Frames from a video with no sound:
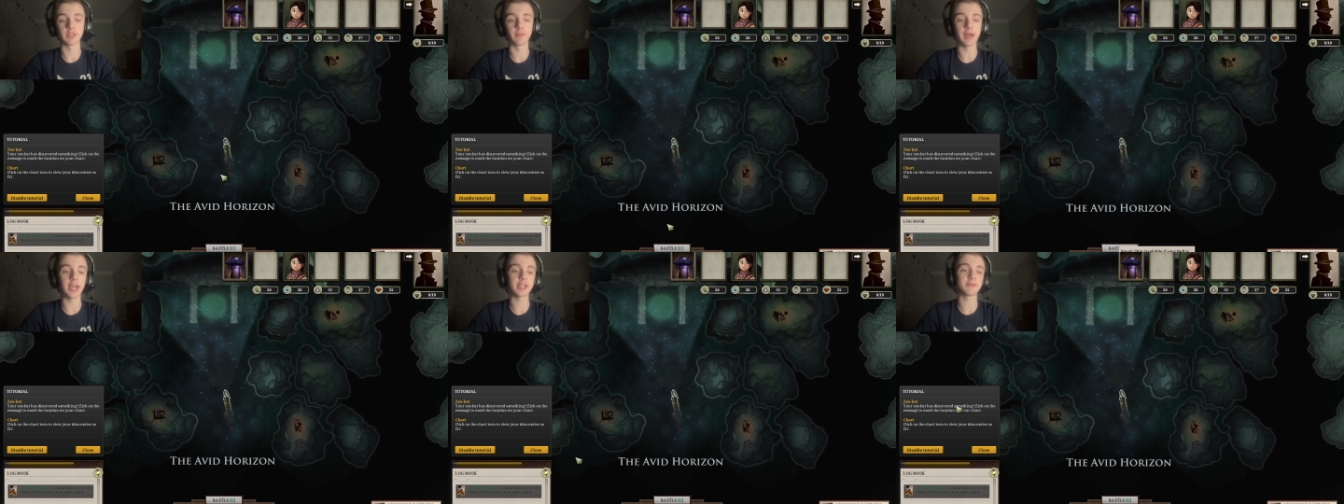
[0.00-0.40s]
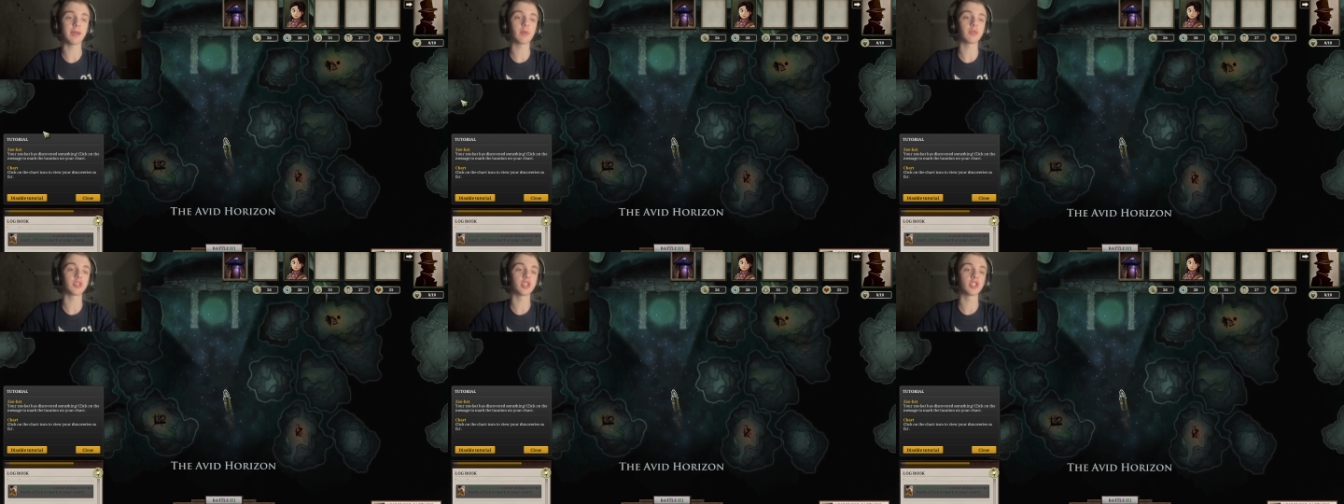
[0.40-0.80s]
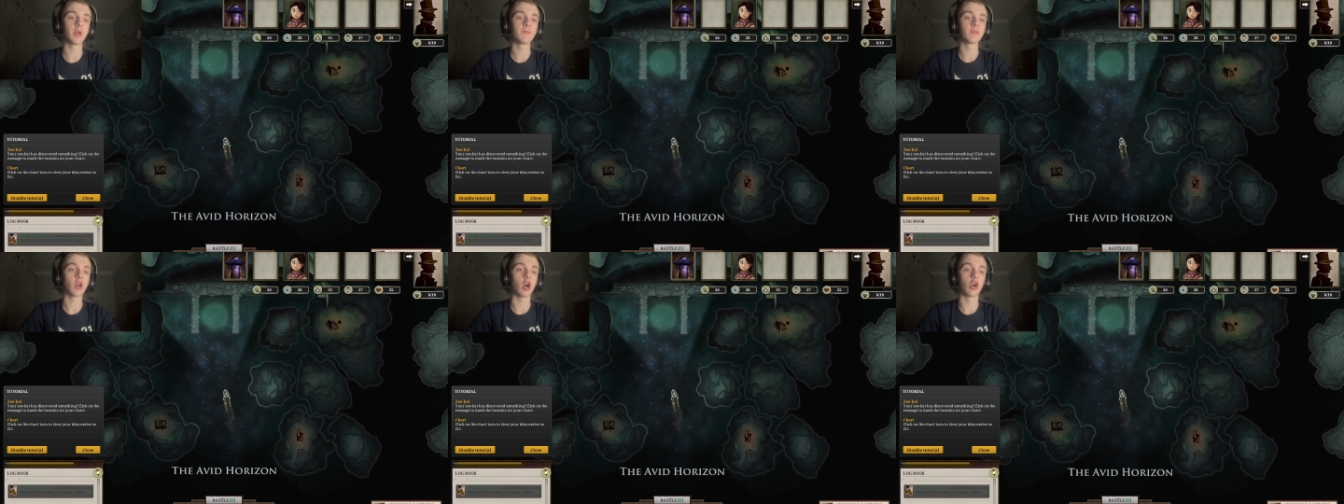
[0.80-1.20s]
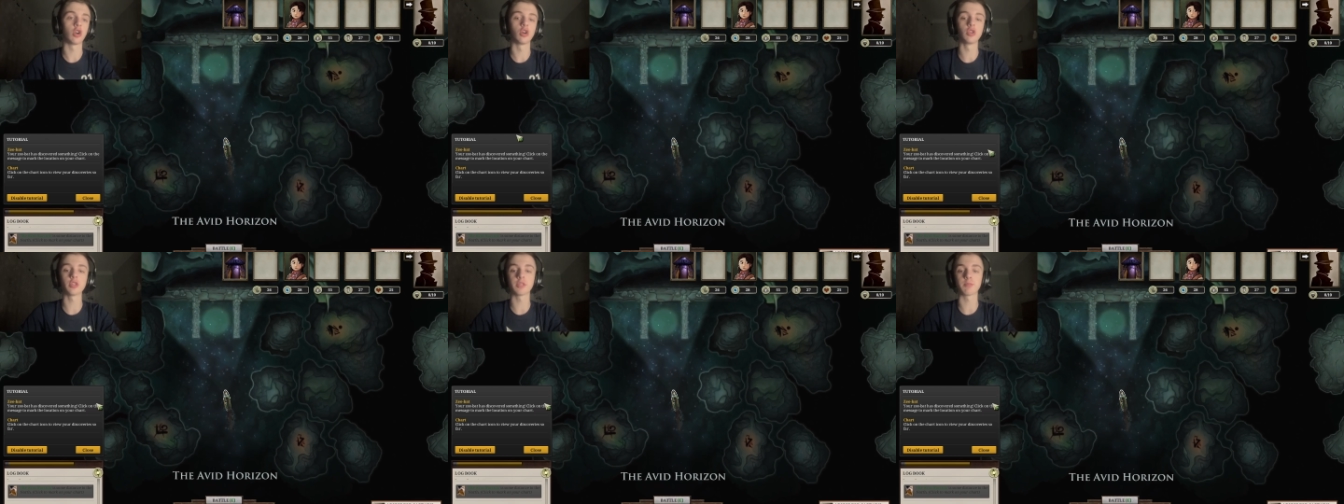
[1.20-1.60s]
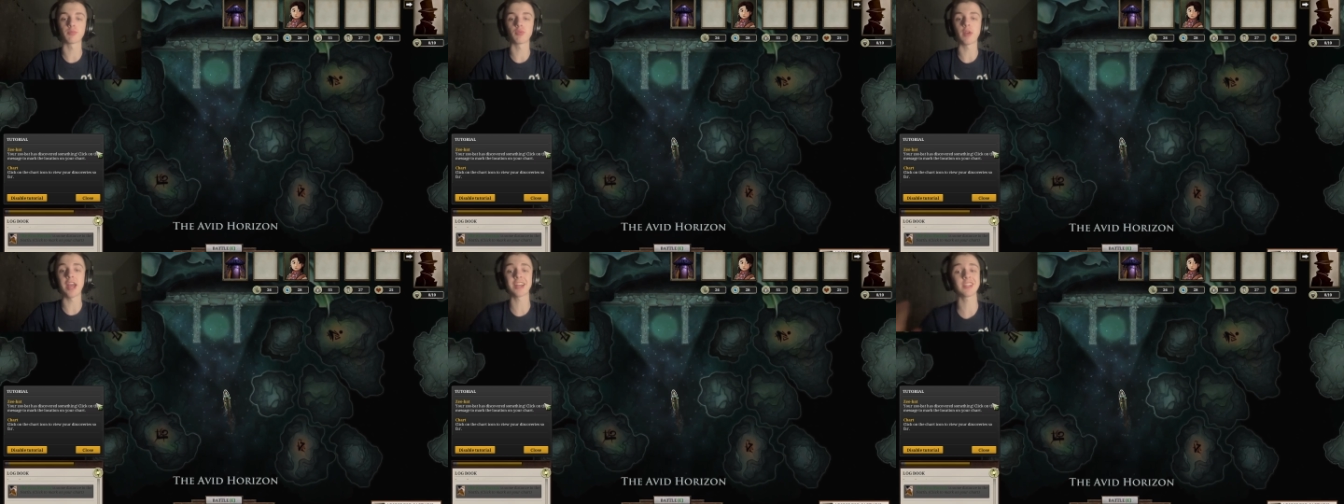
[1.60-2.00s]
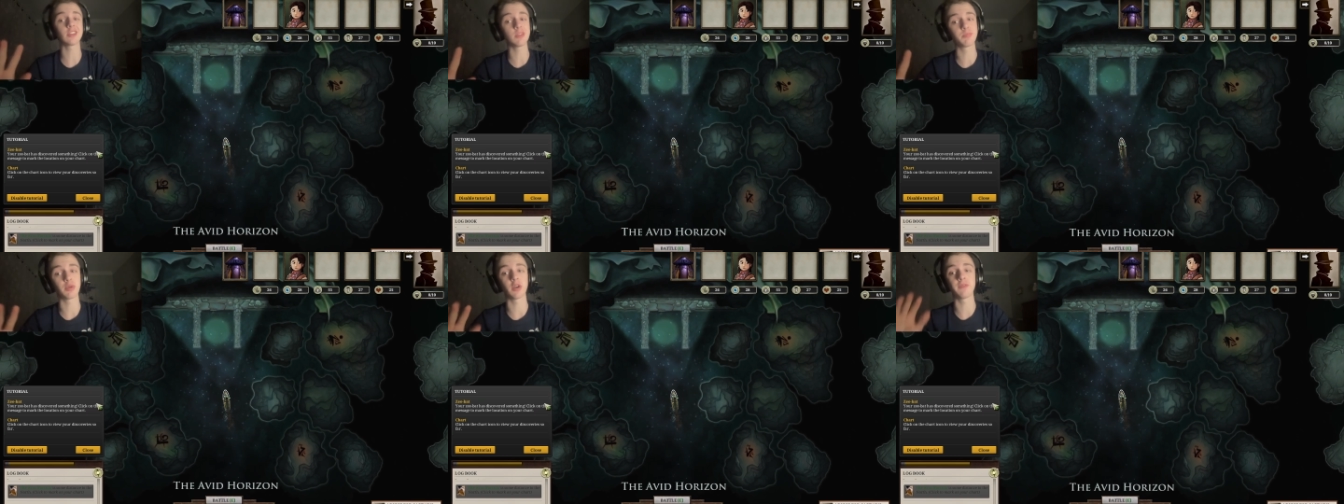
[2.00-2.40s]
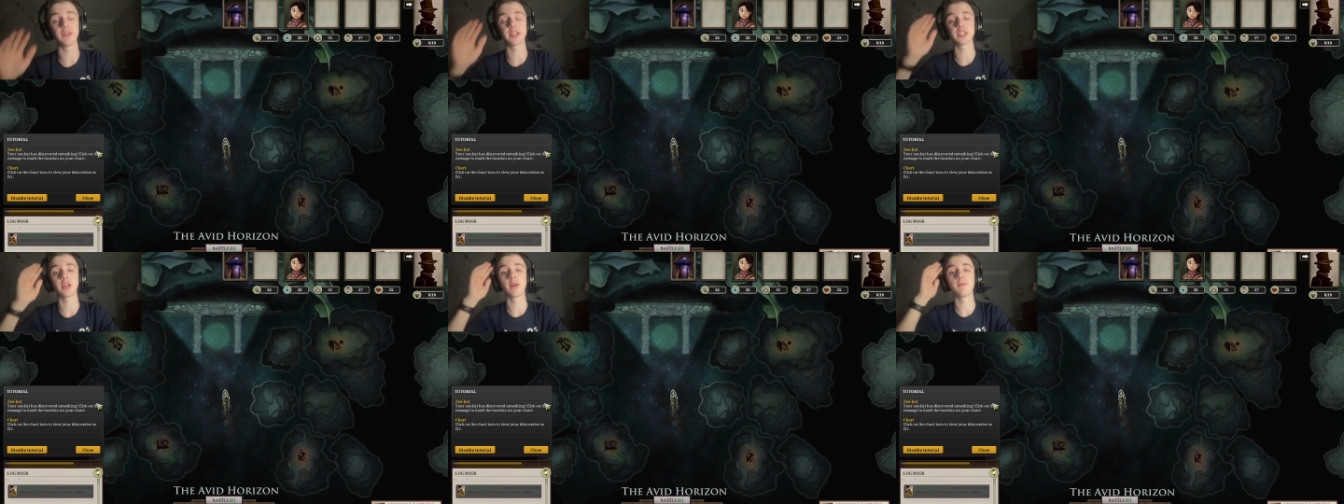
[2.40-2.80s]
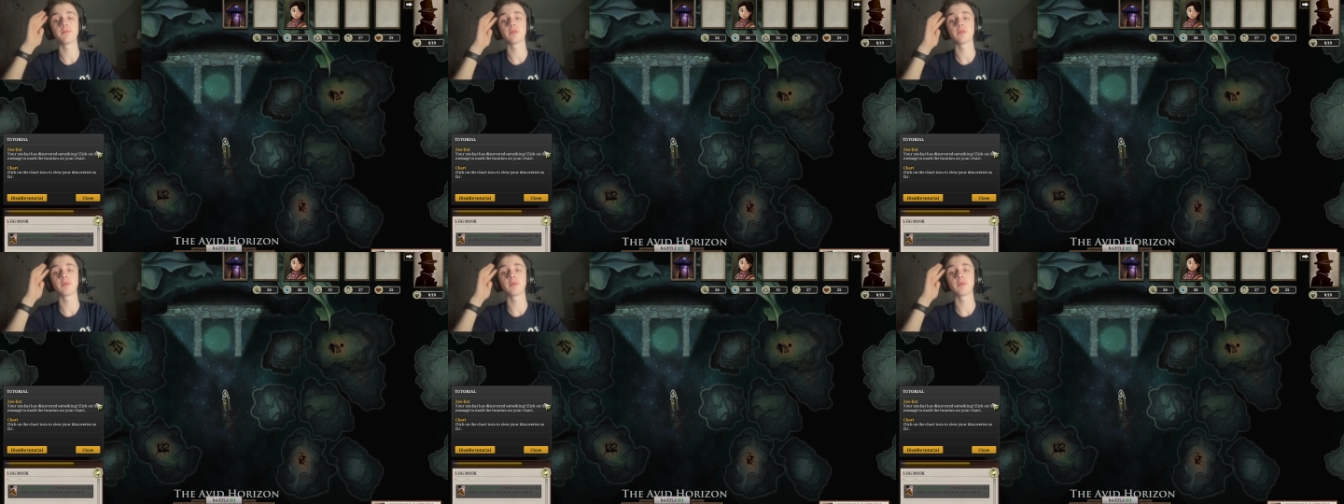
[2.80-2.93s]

Sabat back with us. Our hull is practically perfect.